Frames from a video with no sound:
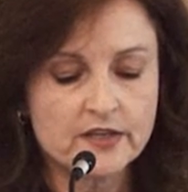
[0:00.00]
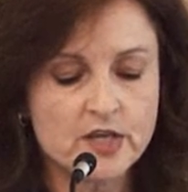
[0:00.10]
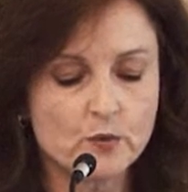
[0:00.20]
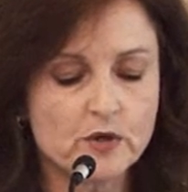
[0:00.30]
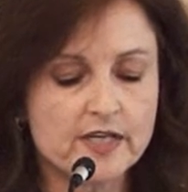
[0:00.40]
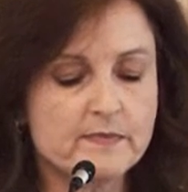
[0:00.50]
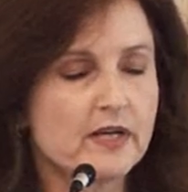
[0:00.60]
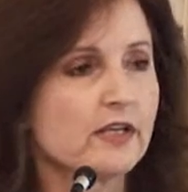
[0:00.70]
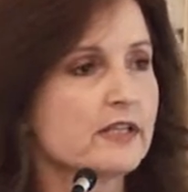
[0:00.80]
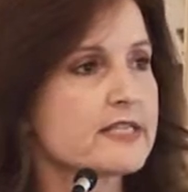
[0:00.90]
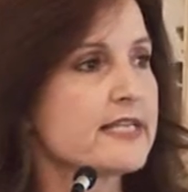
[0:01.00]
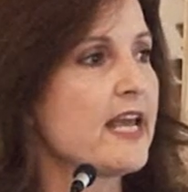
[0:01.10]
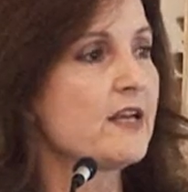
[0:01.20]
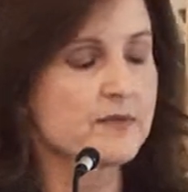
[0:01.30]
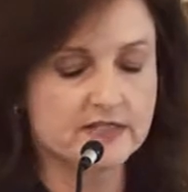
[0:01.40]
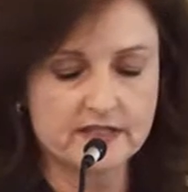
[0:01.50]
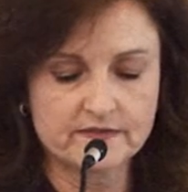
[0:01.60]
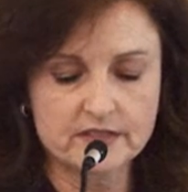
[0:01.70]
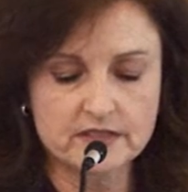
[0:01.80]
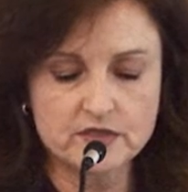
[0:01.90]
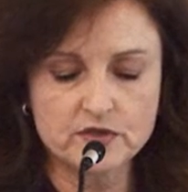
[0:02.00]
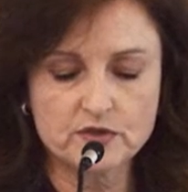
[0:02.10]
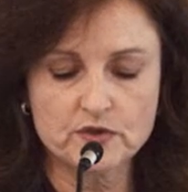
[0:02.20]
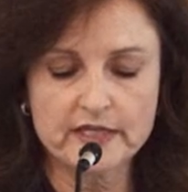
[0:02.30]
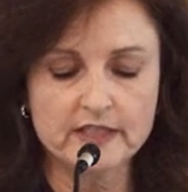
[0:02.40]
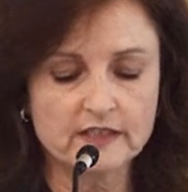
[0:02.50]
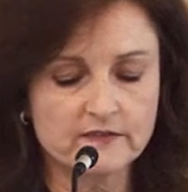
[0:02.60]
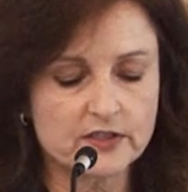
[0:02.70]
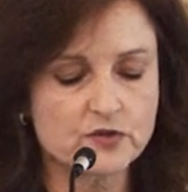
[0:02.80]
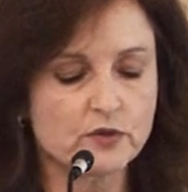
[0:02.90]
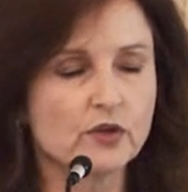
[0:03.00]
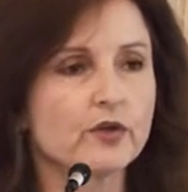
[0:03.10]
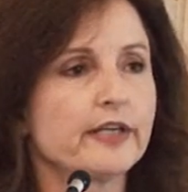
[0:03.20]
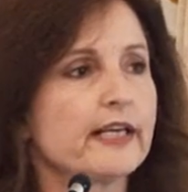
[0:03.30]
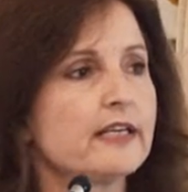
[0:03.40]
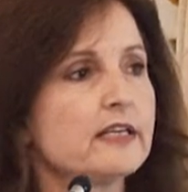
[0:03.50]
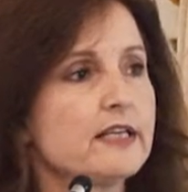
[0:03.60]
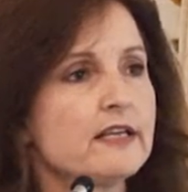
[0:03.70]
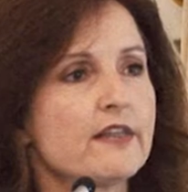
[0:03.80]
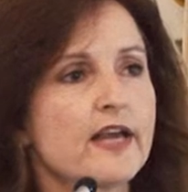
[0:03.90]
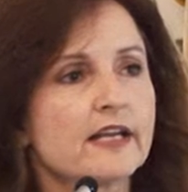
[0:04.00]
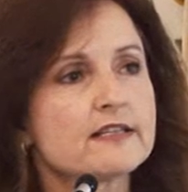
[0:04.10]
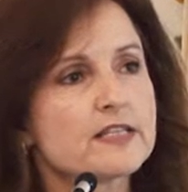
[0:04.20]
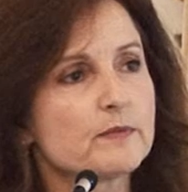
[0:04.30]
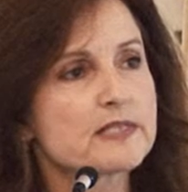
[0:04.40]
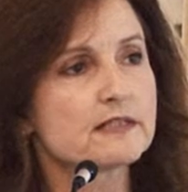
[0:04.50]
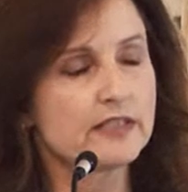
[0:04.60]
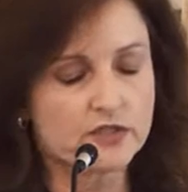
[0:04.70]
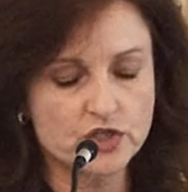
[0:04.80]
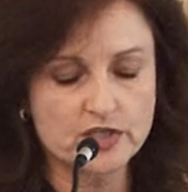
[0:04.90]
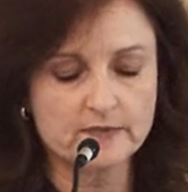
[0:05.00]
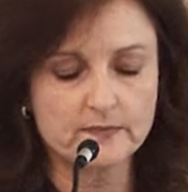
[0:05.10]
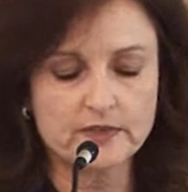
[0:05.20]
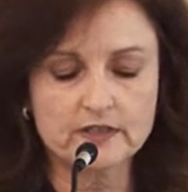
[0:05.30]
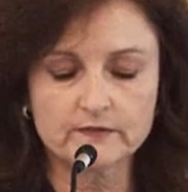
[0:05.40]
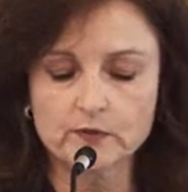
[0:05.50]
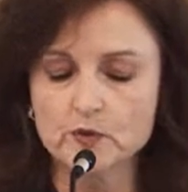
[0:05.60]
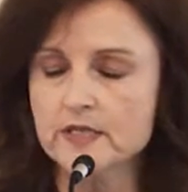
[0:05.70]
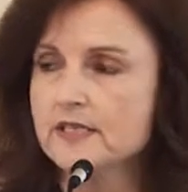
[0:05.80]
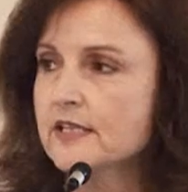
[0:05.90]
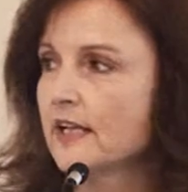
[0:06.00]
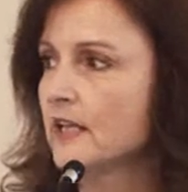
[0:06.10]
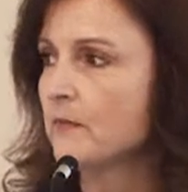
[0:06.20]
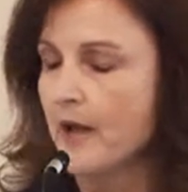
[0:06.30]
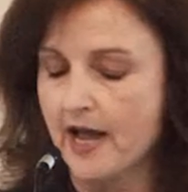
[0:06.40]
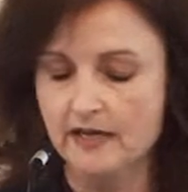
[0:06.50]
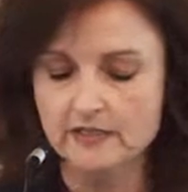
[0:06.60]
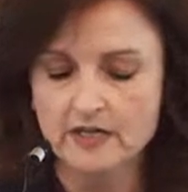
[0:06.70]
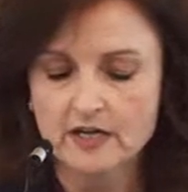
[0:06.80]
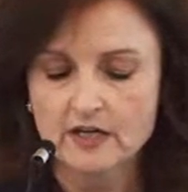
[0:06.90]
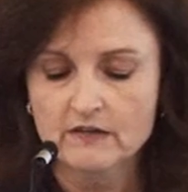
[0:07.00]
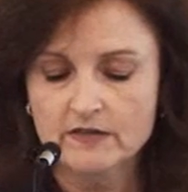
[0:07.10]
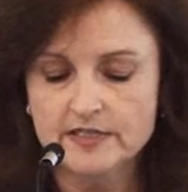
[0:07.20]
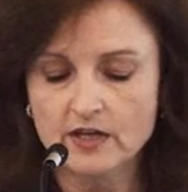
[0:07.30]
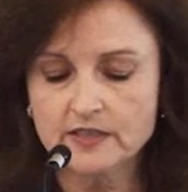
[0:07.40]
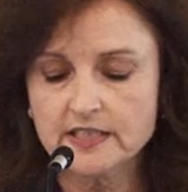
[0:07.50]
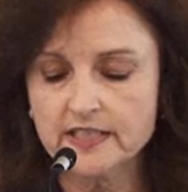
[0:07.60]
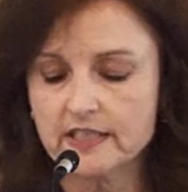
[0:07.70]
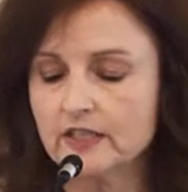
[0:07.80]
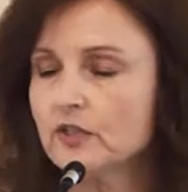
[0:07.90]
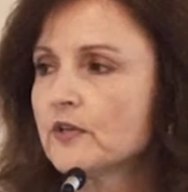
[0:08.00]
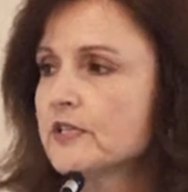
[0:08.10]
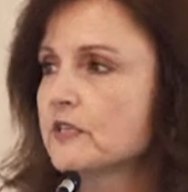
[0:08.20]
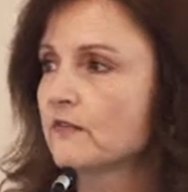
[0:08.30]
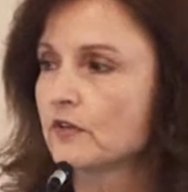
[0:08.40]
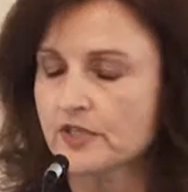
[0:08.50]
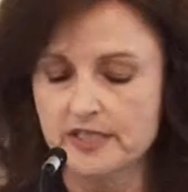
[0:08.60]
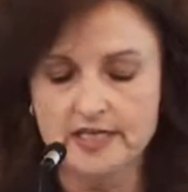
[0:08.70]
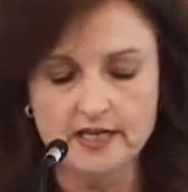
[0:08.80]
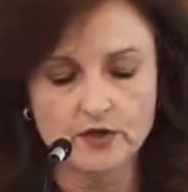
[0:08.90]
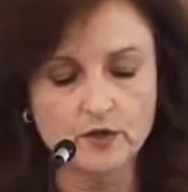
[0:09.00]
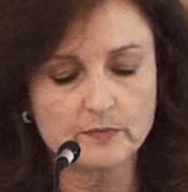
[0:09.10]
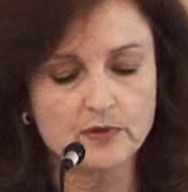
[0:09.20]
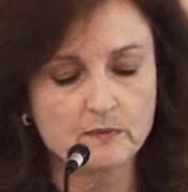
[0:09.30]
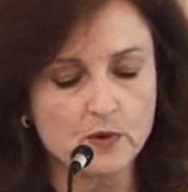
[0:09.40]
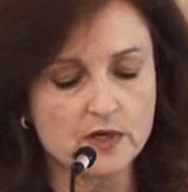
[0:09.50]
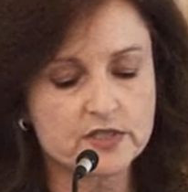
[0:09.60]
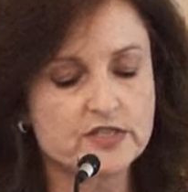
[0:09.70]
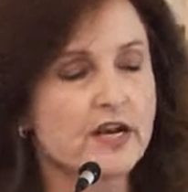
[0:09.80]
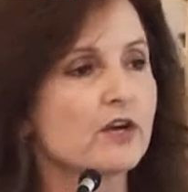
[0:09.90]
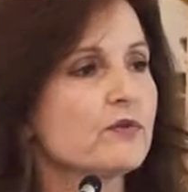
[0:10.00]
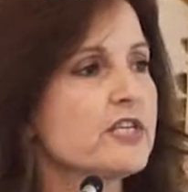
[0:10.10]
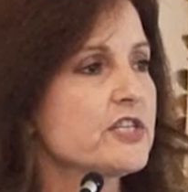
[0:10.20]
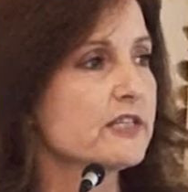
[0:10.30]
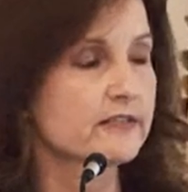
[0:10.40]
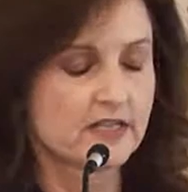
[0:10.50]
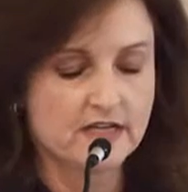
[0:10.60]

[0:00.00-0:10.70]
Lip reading: The award in Mary Ellen's name is given to an individual or an entity that exhibits leadership, influence, and impact, resulting in increased diversity on corporate boards in our region.